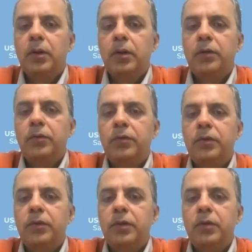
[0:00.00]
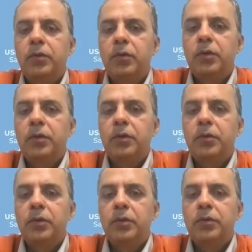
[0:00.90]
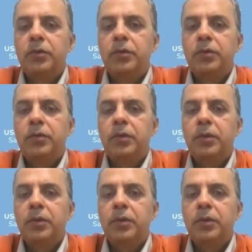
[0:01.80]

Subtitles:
Let's see what other questions.